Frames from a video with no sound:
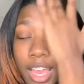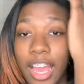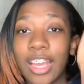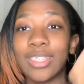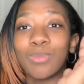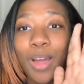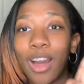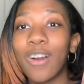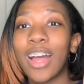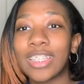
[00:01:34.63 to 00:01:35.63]
as
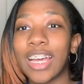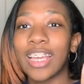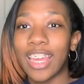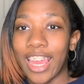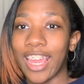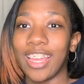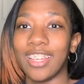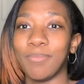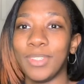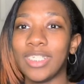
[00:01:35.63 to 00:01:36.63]
well as I
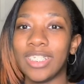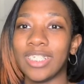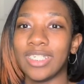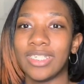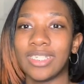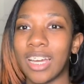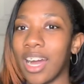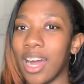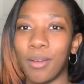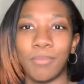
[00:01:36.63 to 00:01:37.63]
can, because
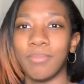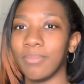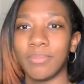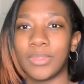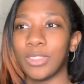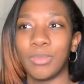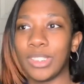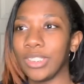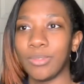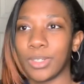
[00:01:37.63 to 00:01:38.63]
I'm too
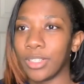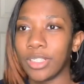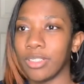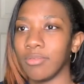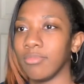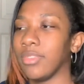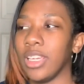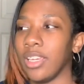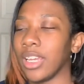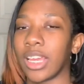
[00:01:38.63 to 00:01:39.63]
busy working
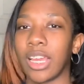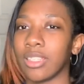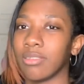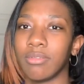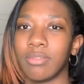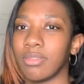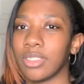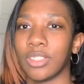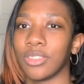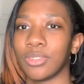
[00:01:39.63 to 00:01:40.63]
and I got
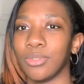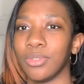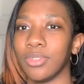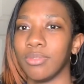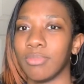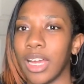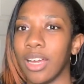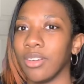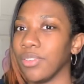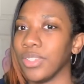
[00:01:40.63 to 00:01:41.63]
to go to school. I
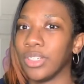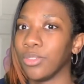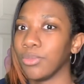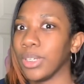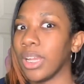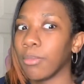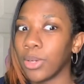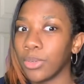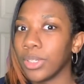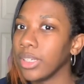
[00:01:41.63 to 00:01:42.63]
don't even know when I'm
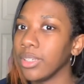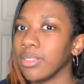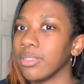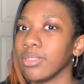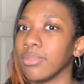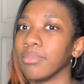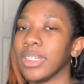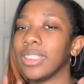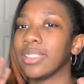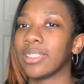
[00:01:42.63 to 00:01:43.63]
going, but
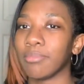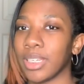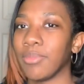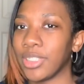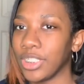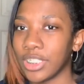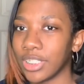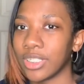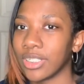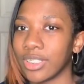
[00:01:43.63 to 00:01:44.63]
it's sometime this
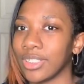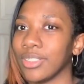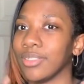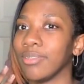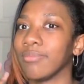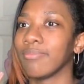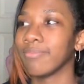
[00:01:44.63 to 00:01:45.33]
year, so